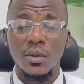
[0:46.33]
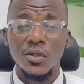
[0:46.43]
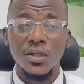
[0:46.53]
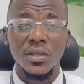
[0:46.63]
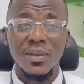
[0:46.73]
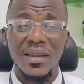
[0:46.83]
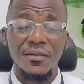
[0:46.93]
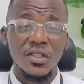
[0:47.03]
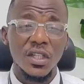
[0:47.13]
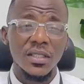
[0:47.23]
increased my
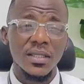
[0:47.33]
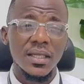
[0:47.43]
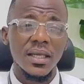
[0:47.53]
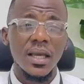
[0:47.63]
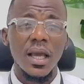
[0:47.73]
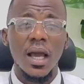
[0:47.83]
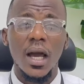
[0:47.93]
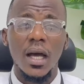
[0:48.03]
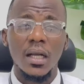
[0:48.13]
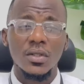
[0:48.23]
efficiency,
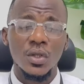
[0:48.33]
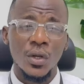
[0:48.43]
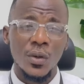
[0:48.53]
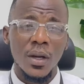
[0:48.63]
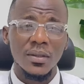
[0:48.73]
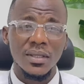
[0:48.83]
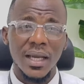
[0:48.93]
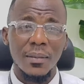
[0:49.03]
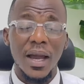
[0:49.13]
turnaround time.